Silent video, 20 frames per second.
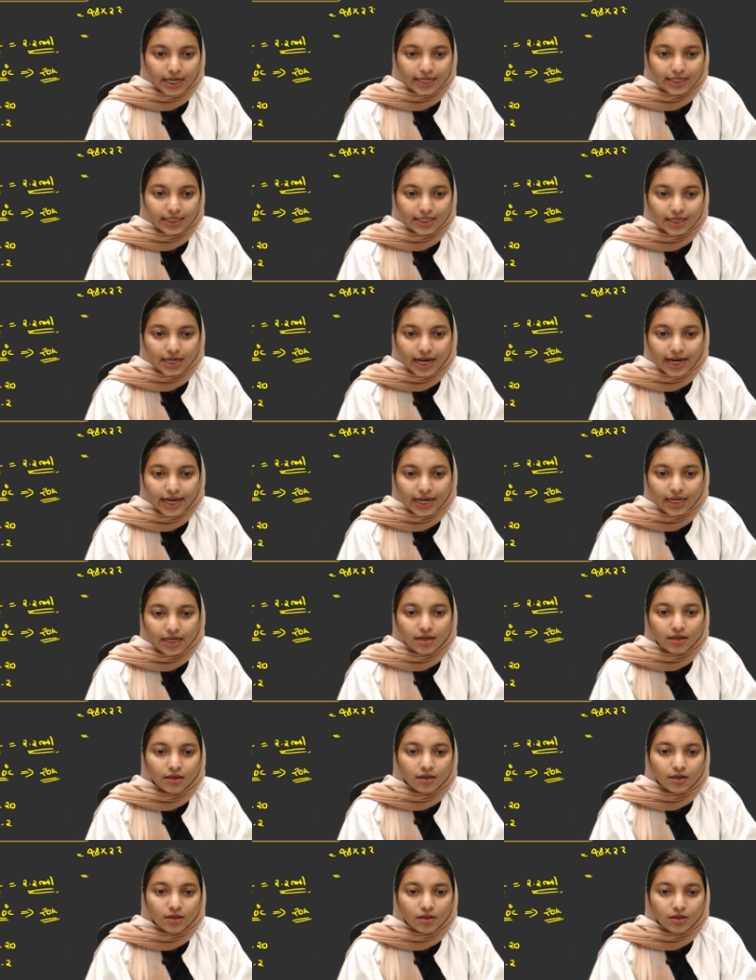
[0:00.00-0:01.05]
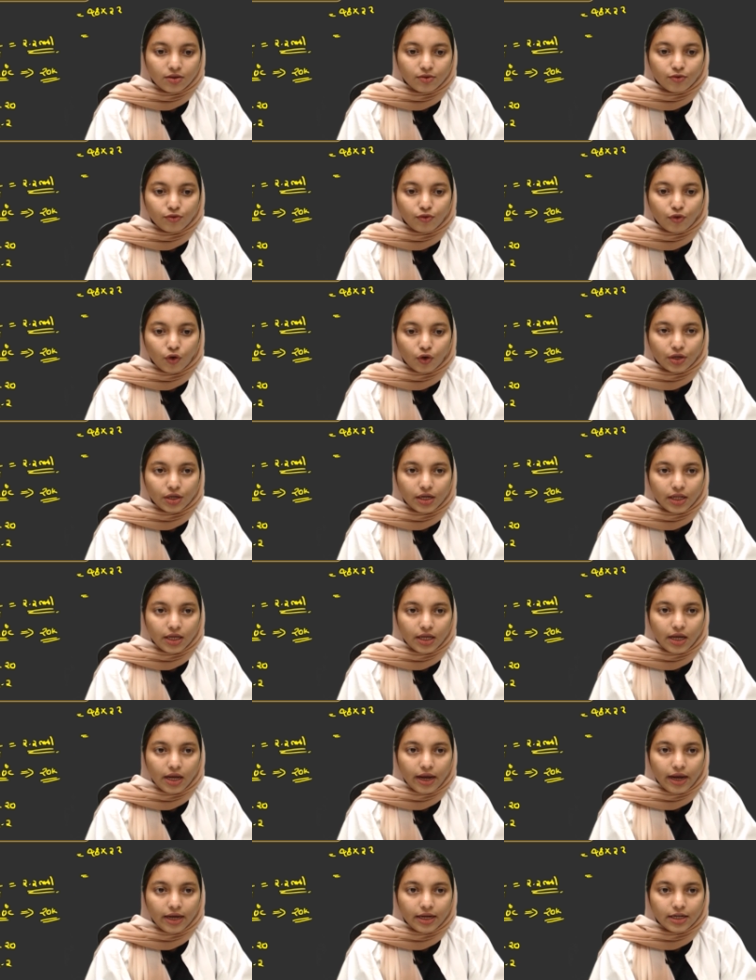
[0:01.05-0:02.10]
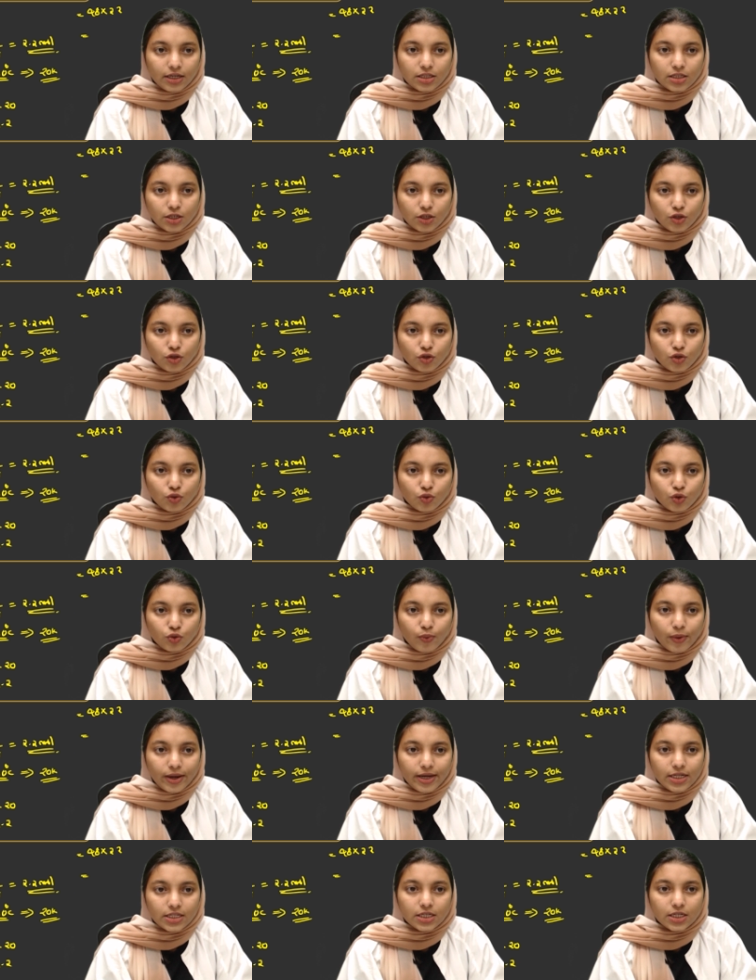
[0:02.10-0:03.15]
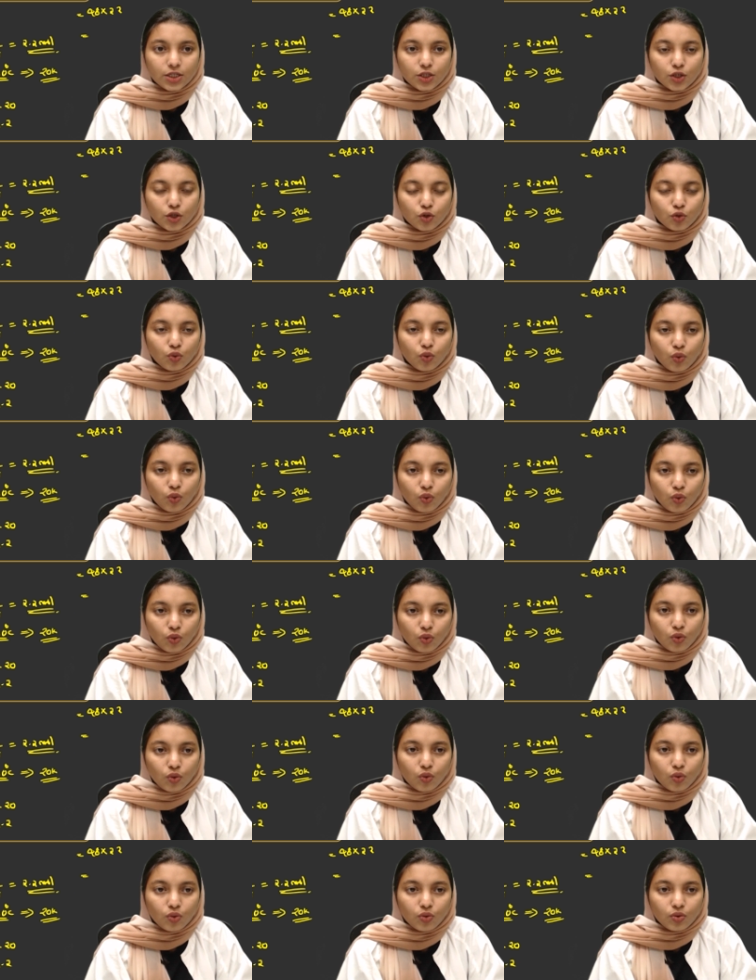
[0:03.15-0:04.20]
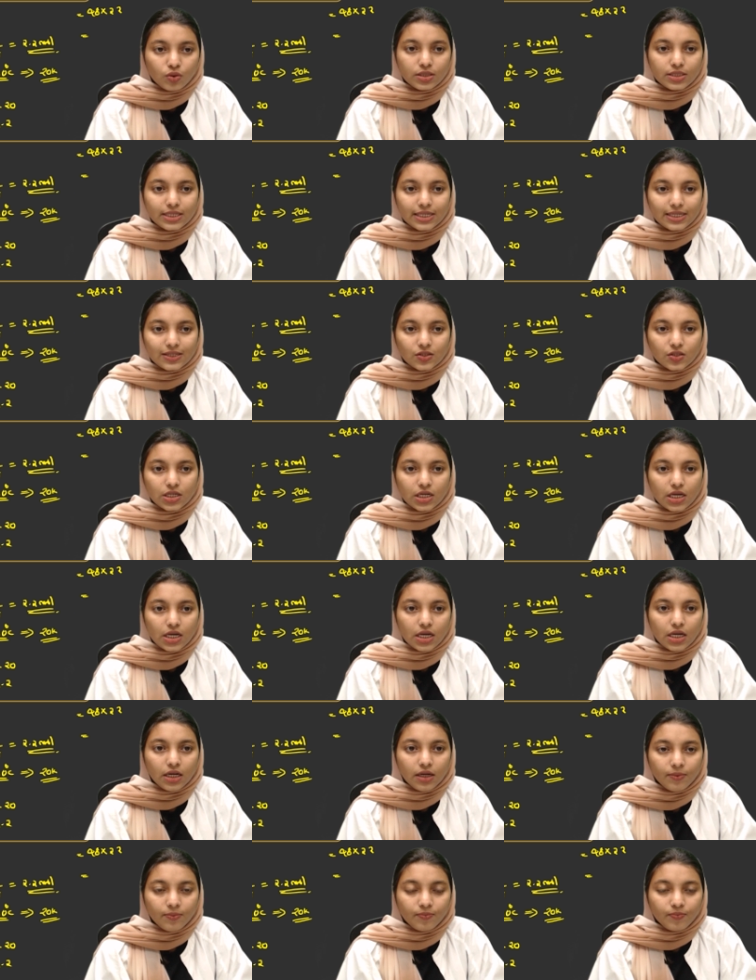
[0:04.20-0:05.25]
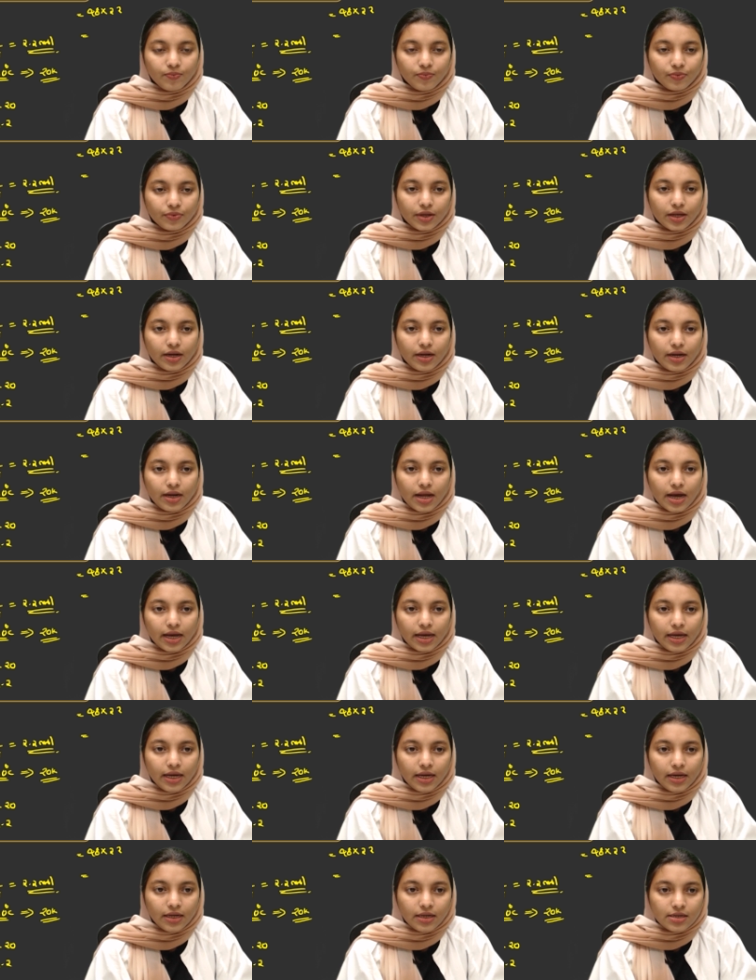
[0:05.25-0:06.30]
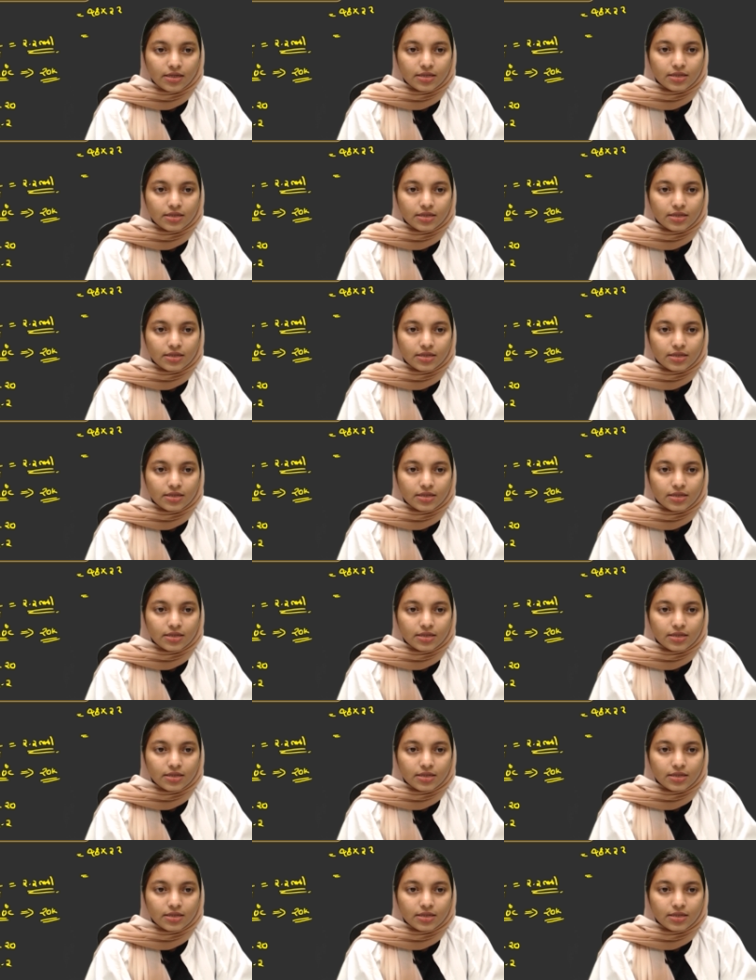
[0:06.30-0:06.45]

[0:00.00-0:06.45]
get it like 48 into 22, 16, 9,